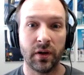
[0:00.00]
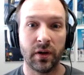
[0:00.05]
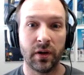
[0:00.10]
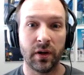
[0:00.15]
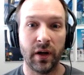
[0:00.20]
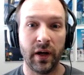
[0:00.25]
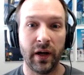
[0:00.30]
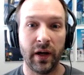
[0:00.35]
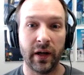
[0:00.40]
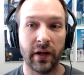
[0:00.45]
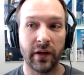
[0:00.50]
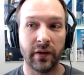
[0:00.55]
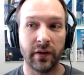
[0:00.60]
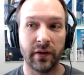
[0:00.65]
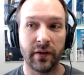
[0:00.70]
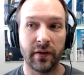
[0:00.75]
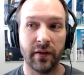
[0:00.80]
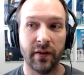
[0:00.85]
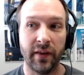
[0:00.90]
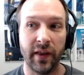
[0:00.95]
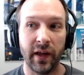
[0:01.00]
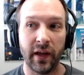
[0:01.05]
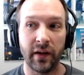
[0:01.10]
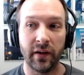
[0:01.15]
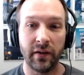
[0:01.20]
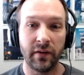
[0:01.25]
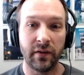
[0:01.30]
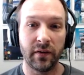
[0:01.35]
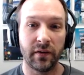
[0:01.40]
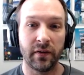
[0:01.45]
And
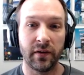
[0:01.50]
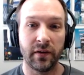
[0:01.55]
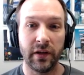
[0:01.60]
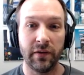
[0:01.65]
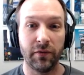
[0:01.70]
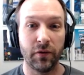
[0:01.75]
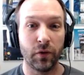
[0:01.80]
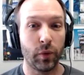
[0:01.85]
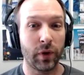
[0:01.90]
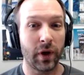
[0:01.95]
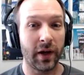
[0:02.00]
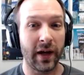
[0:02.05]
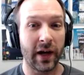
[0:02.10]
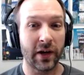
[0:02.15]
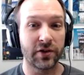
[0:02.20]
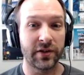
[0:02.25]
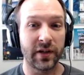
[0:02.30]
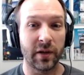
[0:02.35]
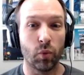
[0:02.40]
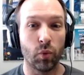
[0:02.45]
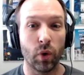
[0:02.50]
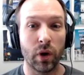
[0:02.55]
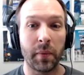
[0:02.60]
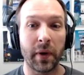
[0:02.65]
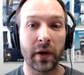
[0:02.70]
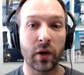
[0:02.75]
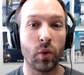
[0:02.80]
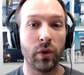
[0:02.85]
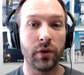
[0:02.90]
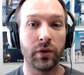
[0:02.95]
then, even though we got an action step, what am
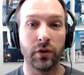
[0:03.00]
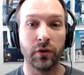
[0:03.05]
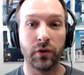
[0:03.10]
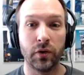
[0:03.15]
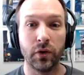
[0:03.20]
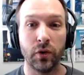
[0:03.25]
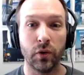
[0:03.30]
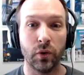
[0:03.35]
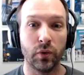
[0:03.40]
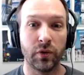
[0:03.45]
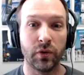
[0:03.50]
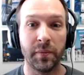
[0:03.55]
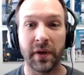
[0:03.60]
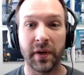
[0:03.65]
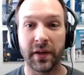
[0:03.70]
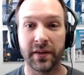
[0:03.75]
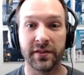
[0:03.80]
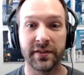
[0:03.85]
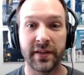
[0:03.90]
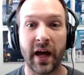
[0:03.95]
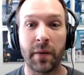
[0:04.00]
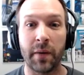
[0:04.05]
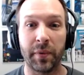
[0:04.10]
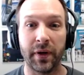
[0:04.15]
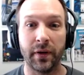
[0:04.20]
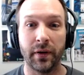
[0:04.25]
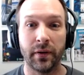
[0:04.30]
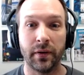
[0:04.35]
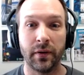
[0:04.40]
I going to do to make this happen?